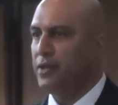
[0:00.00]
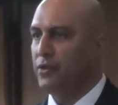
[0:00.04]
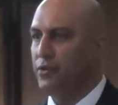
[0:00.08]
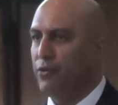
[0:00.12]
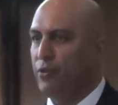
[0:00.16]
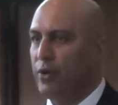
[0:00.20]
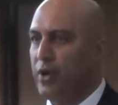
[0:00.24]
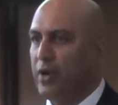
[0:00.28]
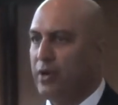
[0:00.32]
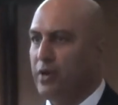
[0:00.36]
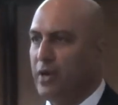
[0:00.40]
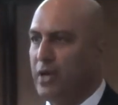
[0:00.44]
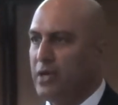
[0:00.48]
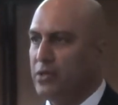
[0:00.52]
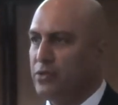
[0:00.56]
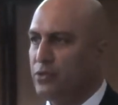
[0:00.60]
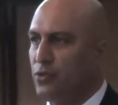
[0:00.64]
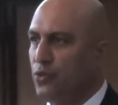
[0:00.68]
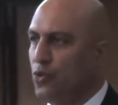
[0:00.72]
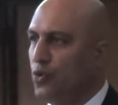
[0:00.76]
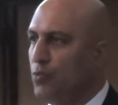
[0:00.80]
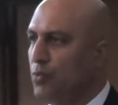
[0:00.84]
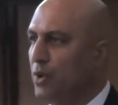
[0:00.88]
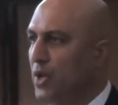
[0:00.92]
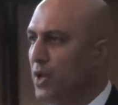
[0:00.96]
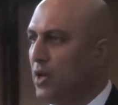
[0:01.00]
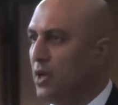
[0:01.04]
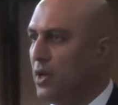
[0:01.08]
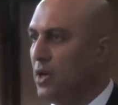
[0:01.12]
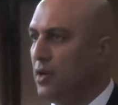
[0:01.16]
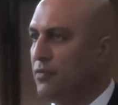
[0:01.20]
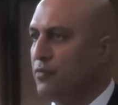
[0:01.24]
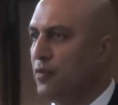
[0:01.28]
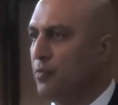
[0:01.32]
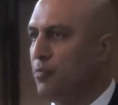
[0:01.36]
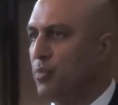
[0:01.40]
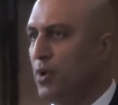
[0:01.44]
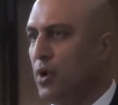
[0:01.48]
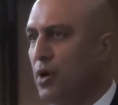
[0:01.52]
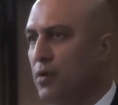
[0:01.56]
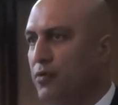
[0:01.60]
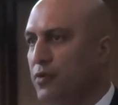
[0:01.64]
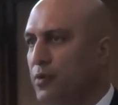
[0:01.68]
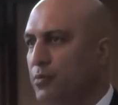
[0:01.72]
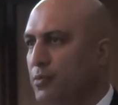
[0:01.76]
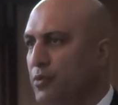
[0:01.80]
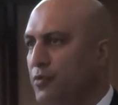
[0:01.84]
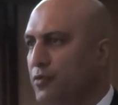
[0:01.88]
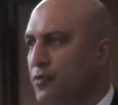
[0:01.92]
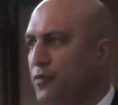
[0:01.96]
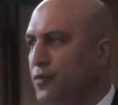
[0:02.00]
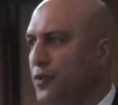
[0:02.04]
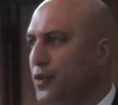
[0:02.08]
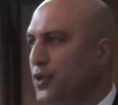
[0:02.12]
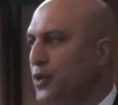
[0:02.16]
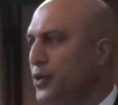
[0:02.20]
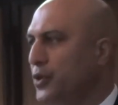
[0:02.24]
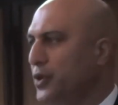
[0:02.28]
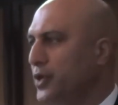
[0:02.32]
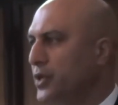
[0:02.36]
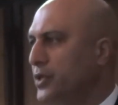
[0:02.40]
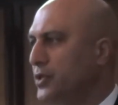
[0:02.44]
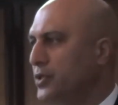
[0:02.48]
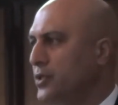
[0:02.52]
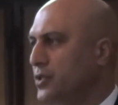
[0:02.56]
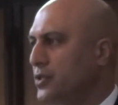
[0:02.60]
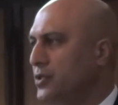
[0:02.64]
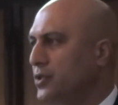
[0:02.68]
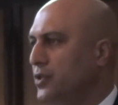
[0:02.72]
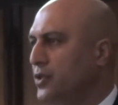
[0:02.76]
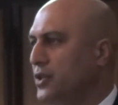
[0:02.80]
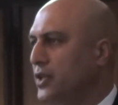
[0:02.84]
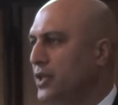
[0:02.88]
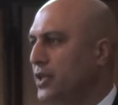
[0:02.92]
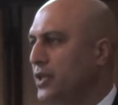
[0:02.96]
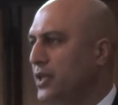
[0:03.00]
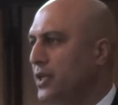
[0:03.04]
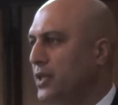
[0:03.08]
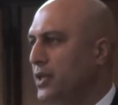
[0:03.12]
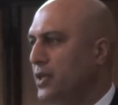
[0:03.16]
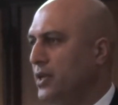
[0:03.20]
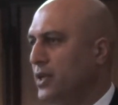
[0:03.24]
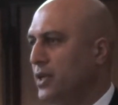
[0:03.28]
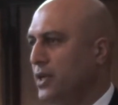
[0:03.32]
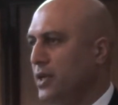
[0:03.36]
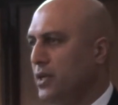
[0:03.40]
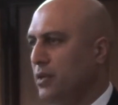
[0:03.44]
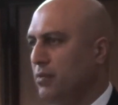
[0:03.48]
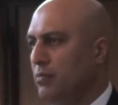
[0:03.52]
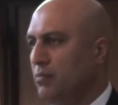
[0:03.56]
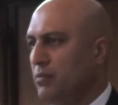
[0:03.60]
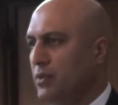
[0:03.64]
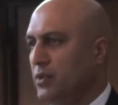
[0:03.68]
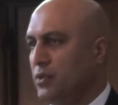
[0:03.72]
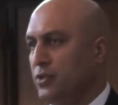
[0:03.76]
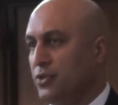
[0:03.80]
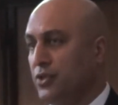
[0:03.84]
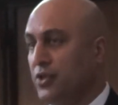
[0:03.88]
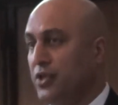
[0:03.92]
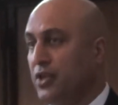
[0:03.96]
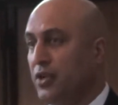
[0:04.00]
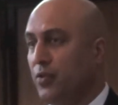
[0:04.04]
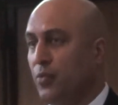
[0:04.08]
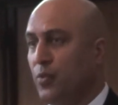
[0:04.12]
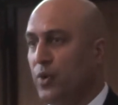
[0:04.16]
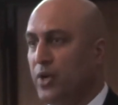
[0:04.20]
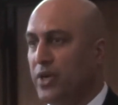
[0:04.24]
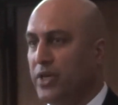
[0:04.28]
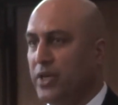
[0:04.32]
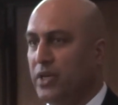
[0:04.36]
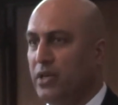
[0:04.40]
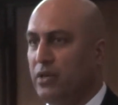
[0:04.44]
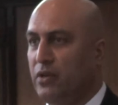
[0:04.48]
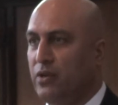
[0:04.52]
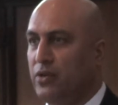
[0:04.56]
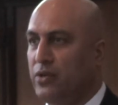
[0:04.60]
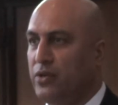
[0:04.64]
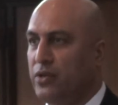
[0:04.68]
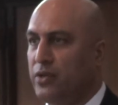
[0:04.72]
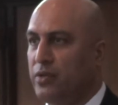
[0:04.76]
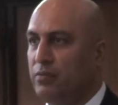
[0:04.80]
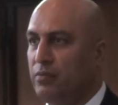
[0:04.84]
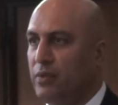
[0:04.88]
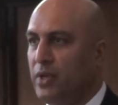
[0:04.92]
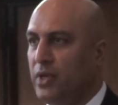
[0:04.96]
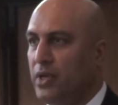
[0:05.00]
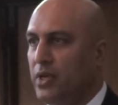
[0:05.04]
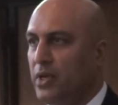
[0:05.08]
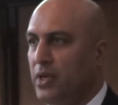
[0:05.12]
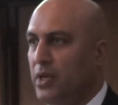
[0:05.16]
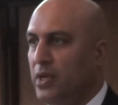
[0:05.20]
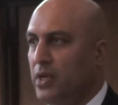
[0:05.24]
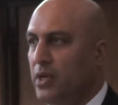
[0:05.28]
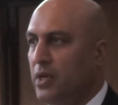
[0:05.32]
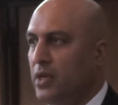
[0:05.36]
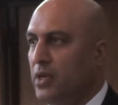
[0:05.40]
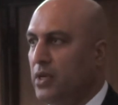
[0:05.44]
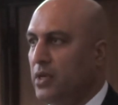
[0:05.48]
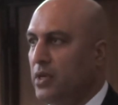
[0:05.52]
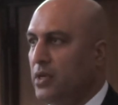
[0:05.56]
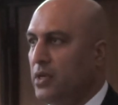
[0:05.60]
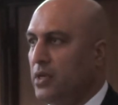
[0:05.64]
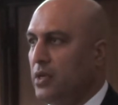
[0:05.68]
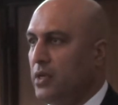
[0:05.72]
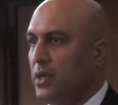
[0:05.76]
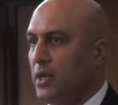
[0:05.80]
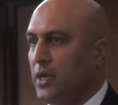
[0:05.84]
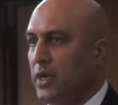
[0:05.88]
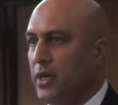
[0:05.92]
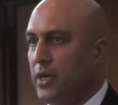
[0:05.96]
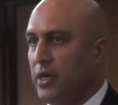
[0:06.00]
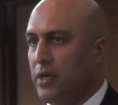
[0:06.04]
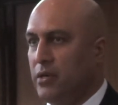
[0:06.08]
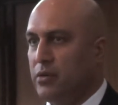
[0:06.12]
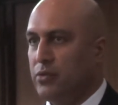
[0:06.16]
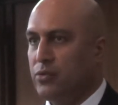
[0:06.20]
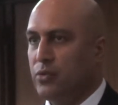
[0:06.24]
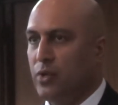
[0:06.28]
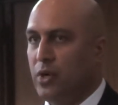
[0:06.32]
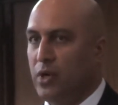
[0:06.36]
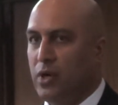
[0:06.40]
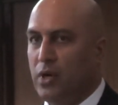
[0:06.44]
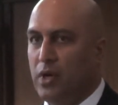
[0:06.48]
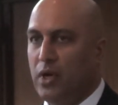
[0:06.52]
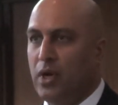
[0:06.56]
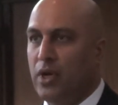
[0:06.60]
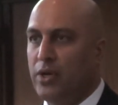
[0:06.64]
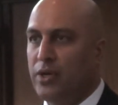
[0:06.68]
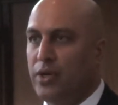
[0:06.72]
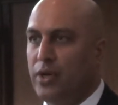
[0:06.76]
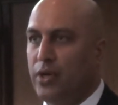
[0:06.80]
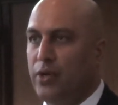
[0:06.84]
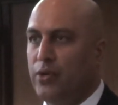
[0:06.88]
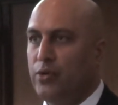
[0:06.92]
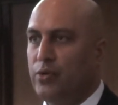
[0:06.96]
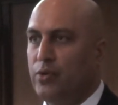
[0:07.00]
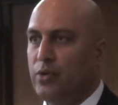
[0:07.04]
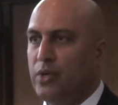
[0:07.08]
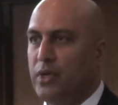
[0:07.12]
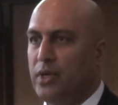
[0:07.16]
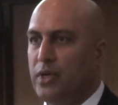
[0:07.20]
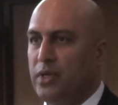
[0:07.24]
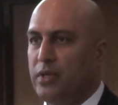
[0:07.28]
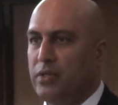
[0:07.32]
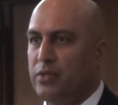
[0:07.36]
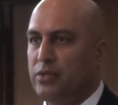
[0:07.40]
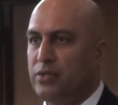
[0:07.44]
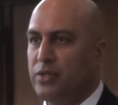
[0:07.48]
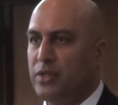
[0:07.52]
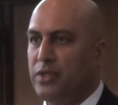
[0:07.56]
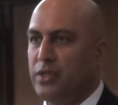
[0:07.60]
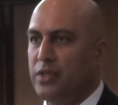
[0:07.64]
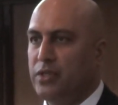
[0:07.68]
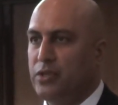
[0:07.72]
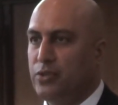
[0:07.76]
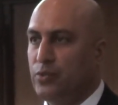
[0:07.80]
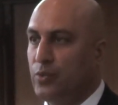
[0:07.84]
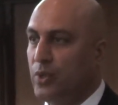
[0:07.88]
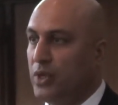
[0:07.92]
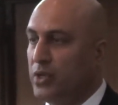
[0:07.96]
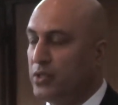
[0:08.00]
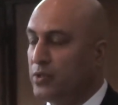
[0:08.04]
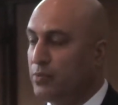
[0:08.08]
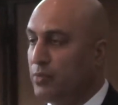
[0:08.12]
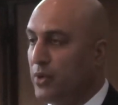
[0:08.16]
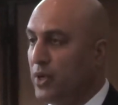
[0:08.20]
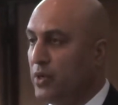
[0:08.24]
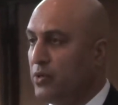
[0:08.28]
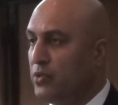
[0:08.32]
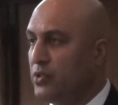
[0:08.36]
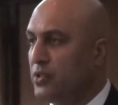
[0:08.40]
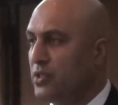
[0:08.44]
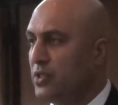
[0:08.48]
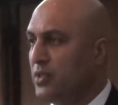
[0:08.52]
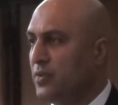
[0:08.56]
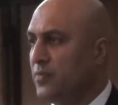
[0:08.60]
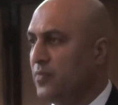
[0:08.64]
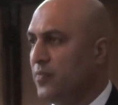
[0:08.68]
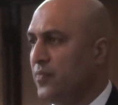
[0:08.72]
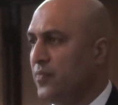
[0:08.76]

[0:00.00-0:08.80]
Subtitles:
and around Leicester all my life, apart from a few years studying and working in London. So I know the city as well as most.